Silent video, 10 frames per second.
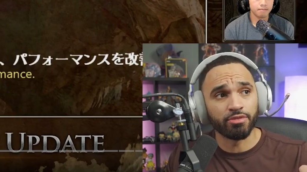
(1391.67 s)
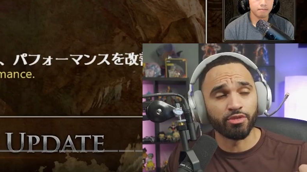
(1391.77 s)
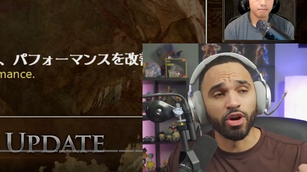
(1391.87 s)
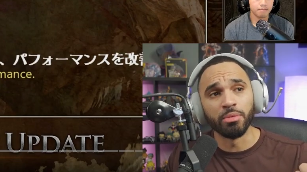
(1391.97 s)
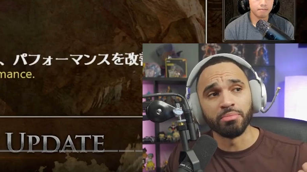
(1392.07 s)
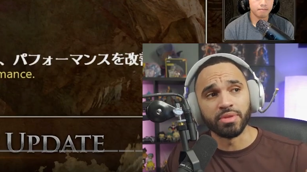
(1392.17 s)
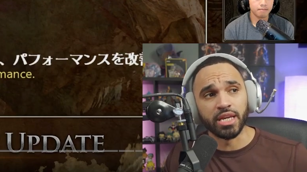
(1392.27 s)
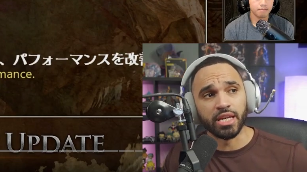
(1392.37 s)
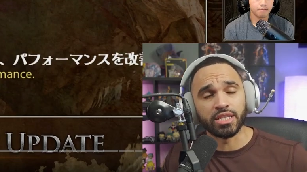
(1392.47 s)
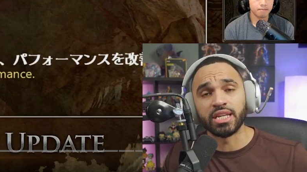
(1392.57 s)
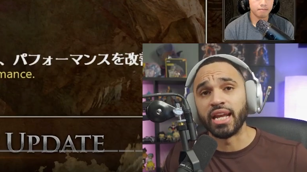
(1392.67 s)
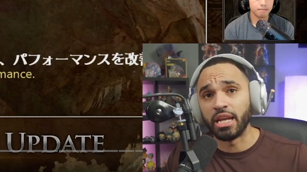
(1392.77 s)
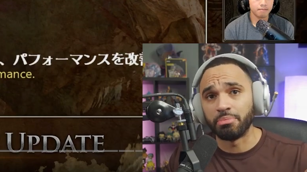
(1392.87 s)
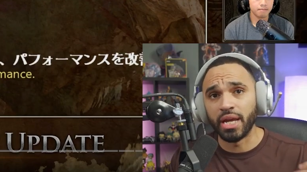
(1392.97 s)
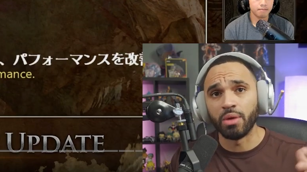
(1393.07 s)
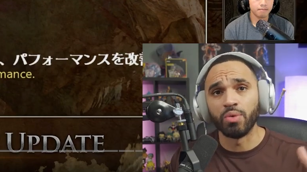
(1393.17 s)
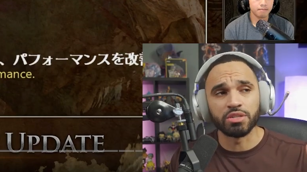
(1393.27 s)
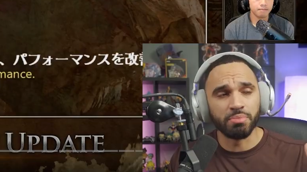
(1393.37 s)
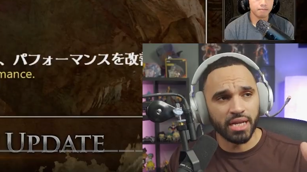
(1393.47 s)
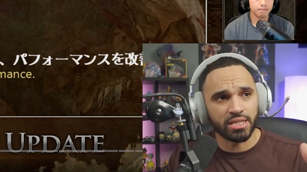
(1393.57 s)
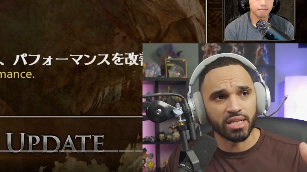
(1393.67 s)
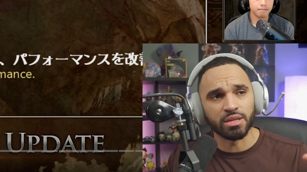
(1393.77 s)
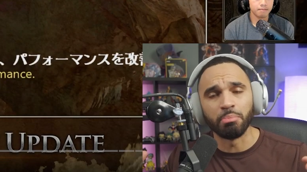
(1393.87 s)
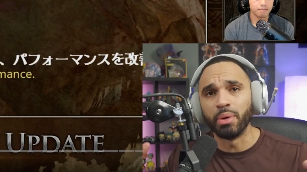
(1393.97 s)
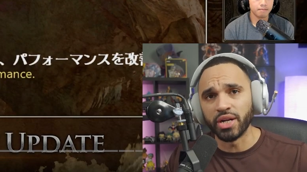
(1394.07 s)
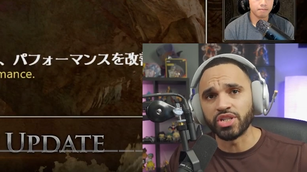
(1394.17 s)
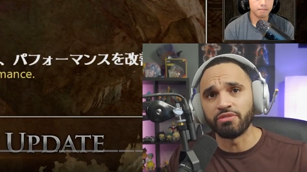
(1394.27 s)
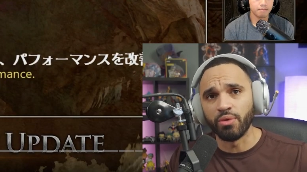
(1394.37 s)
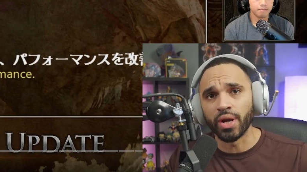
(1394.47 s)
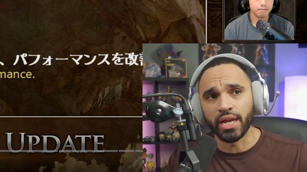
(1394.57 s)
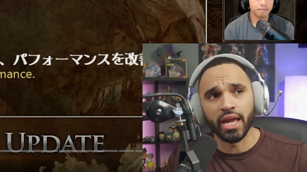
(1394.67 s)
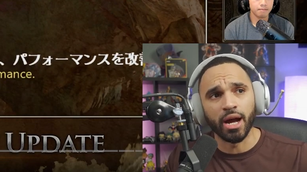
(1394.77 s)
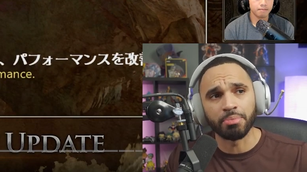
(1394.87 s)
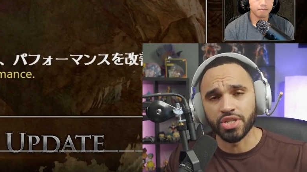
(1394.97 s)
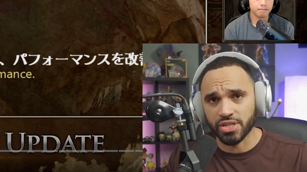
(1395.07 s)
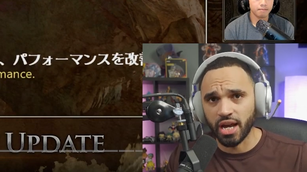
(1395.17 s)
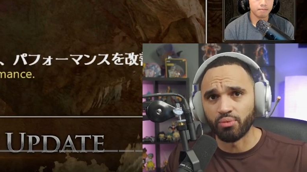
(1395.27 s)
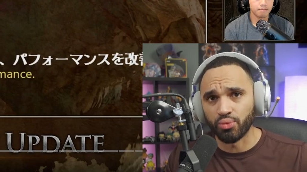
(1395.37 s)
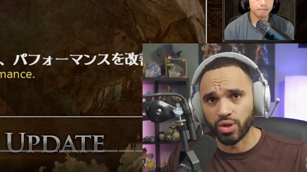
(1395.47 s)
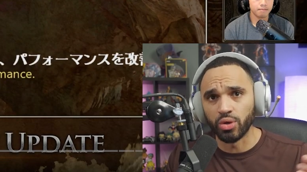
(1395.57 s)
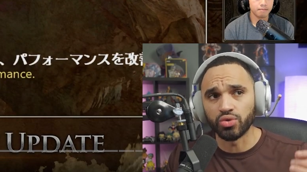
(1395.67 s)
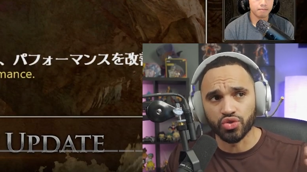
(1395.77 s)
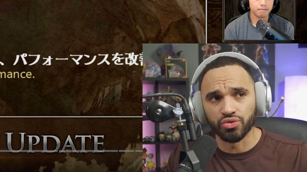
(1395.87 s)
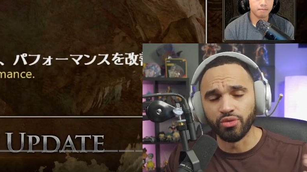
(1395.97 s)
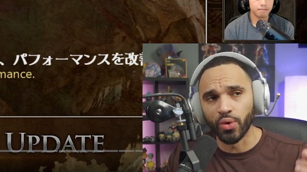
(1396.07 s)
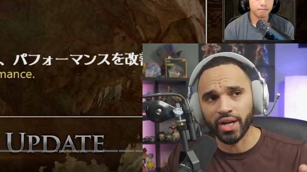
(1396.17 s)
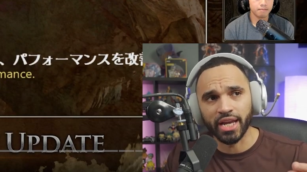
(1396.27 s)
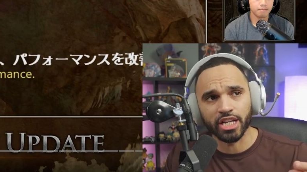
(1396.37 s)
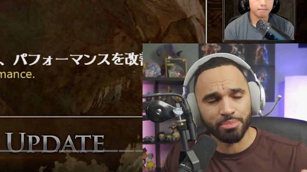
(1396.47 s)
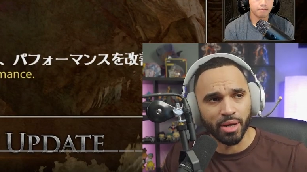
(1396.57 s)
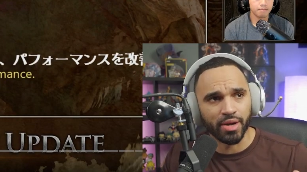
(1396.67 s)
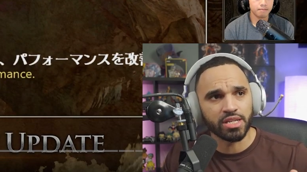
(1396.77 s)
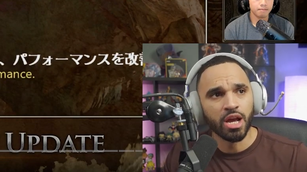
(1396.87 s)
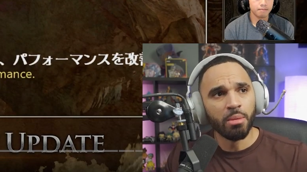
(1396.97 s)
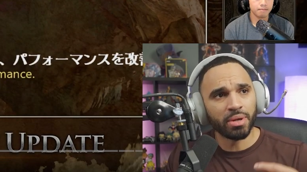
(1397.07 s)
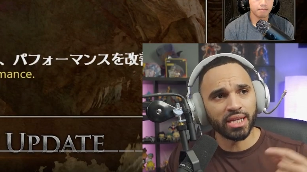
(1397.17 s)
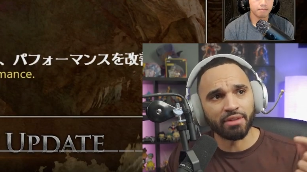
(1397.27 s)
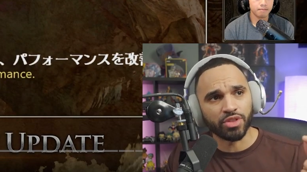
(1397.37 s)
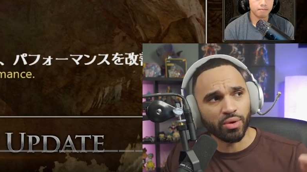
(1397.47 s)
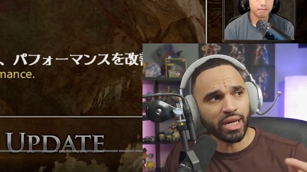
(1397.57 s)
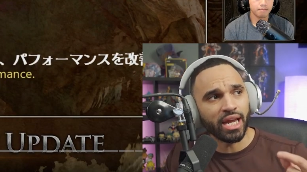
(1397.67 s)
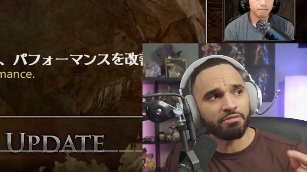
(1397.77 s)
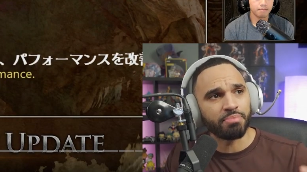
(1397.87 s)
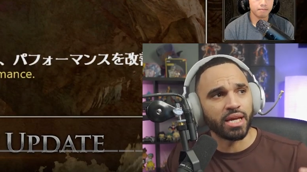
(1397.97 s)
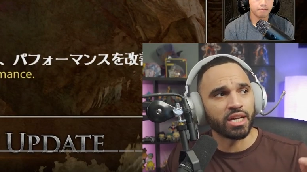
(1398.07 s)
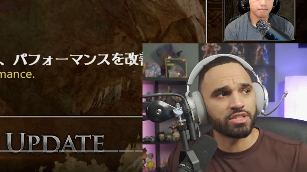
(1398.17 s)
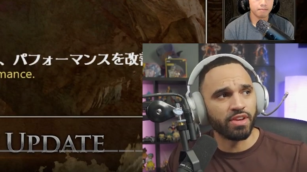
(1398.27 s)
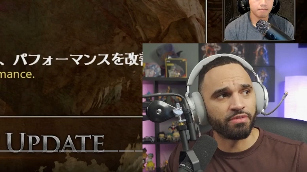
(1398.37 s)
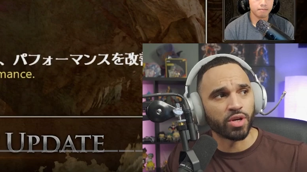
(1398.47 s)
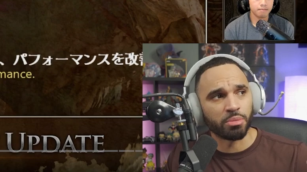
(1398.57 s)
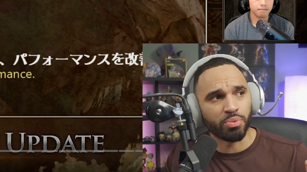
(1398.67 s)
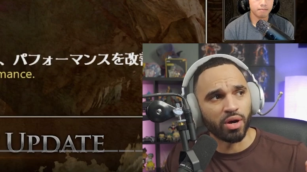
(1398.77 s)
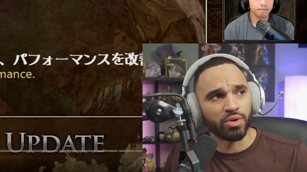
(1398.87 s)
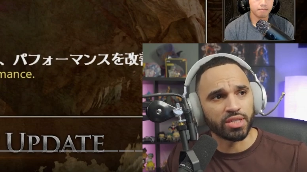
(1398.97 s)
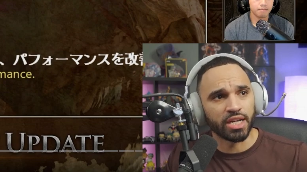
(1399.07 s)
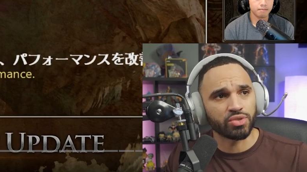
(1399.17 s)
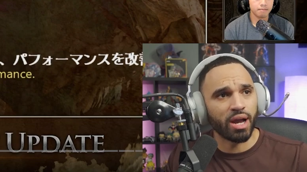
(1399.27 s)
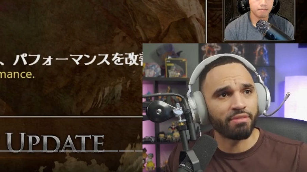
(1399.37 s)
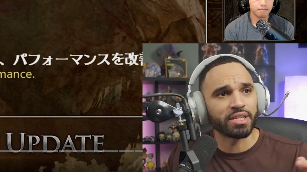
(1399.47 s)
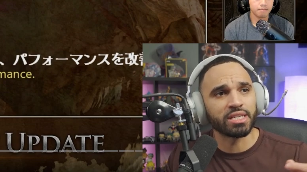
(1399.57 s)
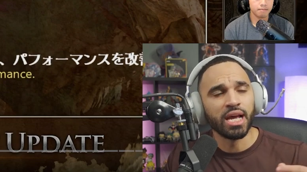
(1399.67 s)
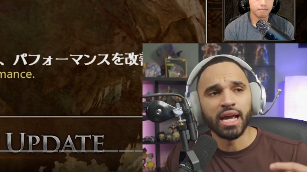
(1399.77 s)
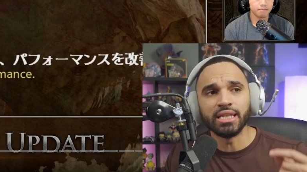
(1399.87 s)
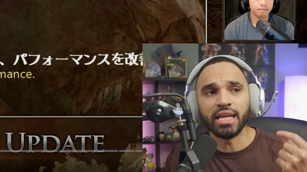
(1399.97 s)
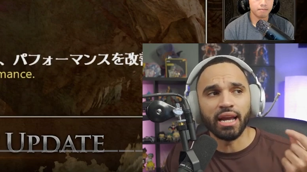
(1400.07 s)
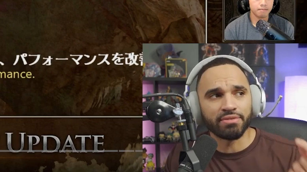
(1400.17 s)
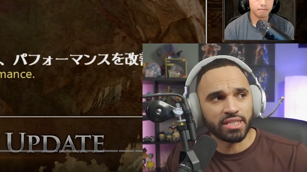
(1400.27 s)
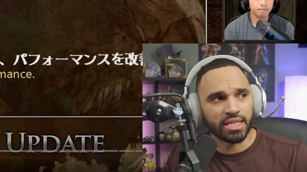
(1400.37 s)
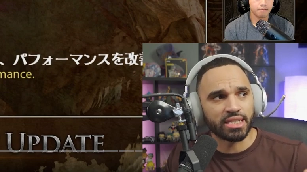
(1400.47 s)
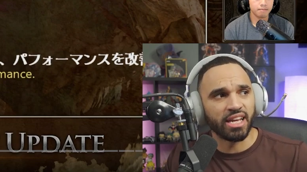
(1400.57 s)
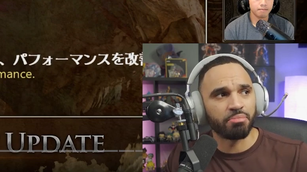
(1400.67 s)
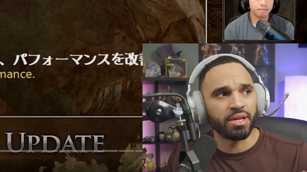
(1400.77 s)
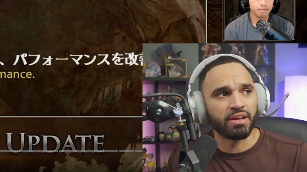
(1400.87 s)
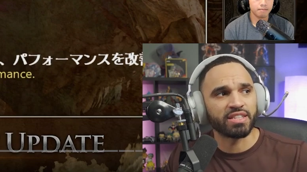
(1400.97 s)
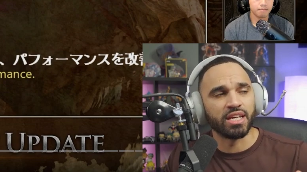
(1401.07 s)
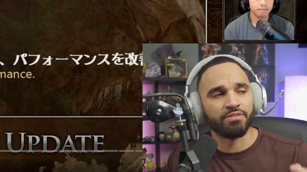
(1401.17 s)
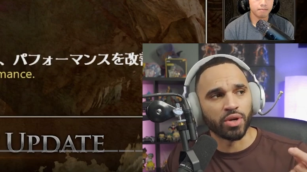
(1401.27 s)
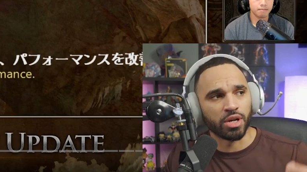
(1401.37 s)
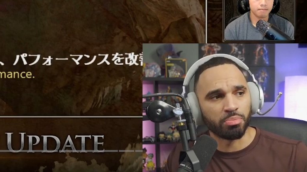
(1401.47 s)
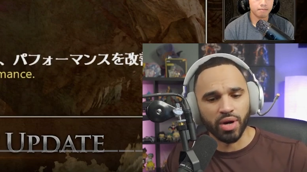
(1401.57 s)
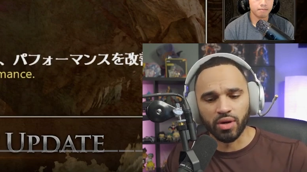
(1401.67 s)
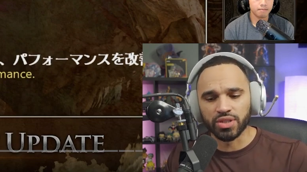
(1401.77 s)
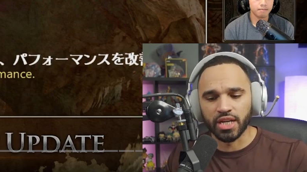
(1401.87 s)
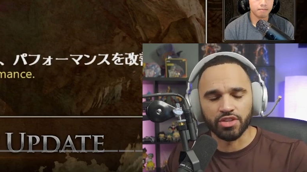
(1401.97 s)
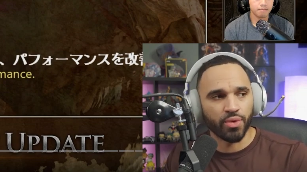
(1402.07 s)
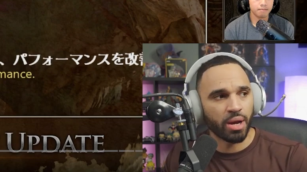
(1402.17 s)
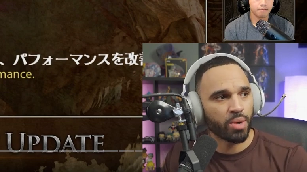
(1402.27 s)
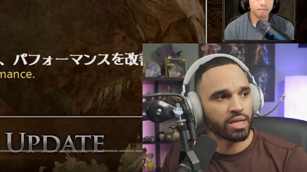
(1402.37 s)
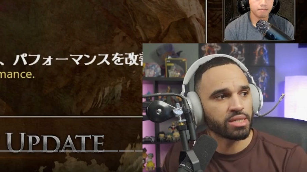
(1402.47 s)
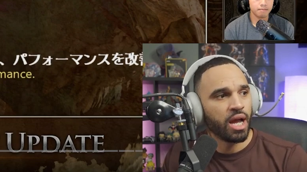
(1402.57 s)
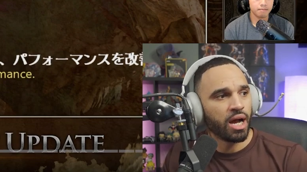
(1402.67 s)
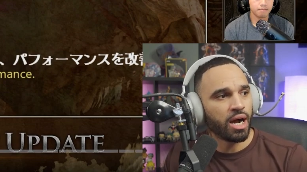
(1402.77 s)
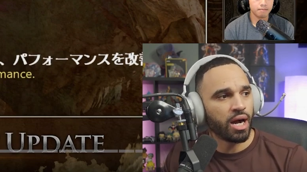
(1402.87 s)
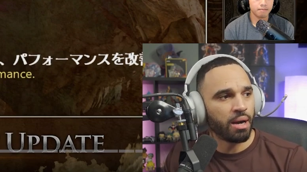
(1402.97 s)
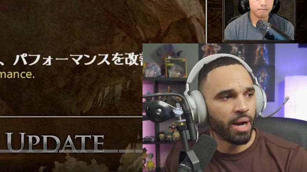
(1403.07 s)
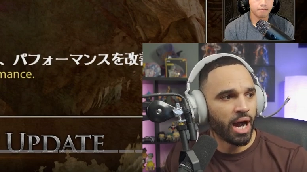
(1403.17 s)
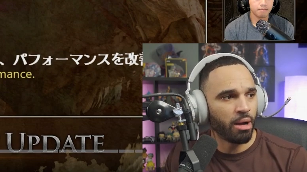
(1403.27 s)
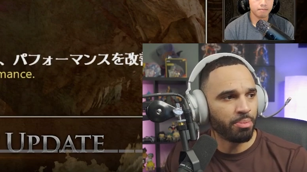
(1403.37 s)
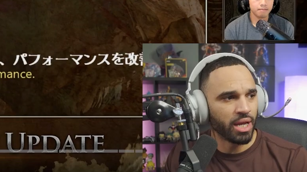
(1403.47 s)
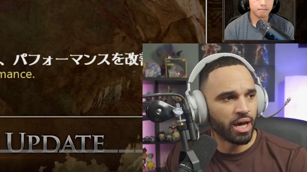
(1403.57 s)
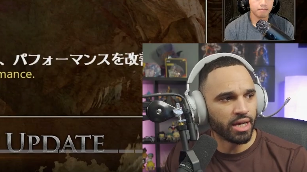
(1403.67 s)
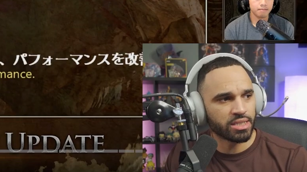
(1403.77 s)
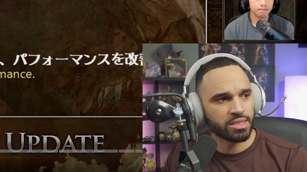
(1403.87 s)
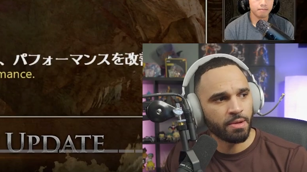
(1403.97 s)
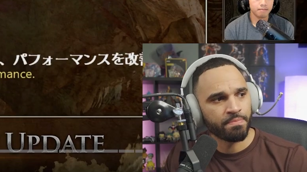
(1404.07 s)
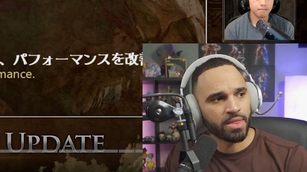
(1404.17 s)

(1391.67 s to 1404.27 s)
from the 1080p, which means it's a budget 4K option. It's not real true 4K experience, but they have 30 FPS if you're going to prioritize graphics, and then they have 60 FPS if you're going to prioritize frame rates. I'll be honest,